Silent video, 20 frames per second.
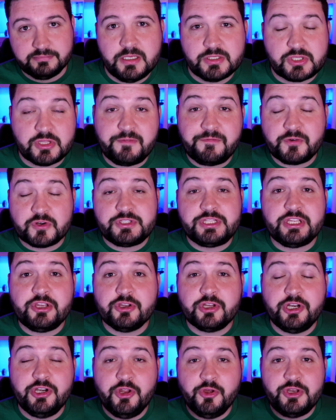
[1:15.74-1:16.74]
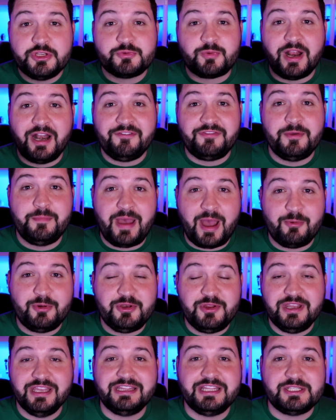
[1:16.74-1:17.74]
So the first thing you're going to notice right off the bat when
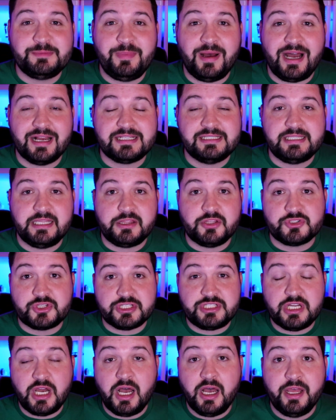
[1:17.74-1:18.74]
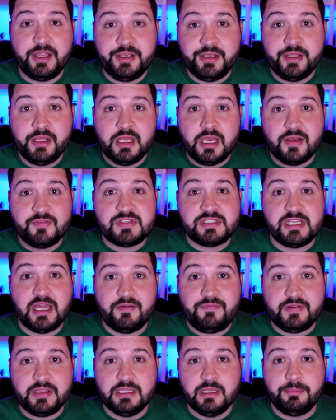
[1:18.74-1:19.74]
you get this box is that there's a ton of
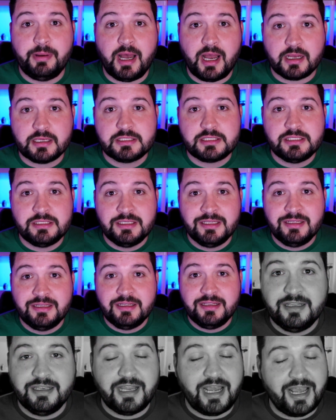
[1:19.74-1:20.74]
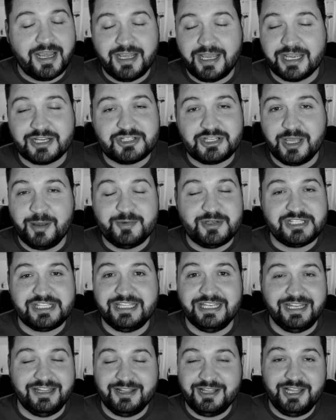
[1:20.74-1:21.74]
stuff in the box. Actually, I'm just
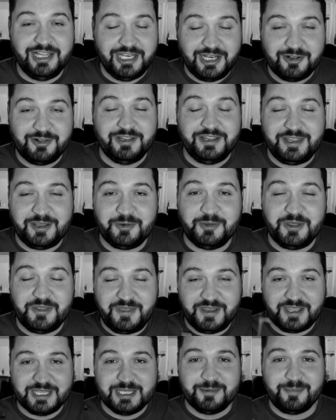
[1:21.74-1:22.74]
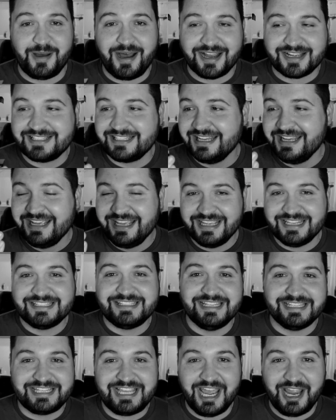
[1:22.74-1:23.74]
kidding. Literally, the only thing in the box is
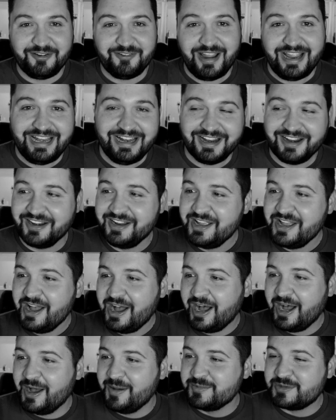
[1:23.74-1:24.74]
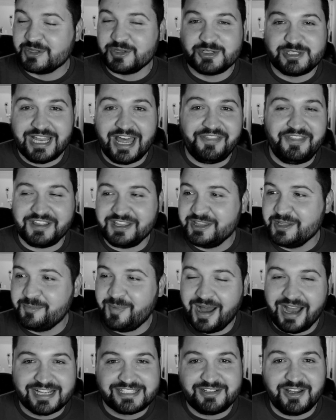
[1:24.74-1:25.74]
this guy right here. So there's nothing in the
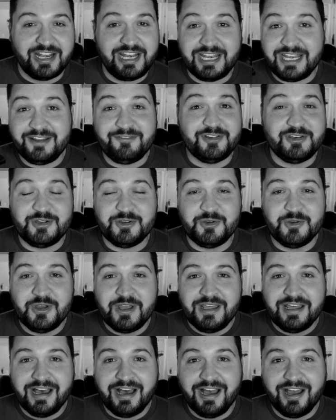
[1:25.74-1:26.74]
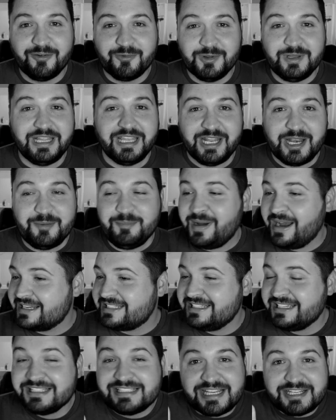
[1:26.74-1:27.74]
box. So I didn't even do really an
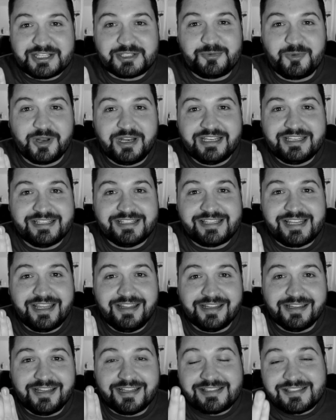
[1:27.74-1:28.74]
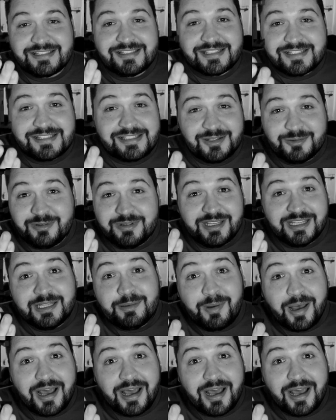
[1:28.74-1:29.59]
unboxing because I just wanted to say that this is the only thing in the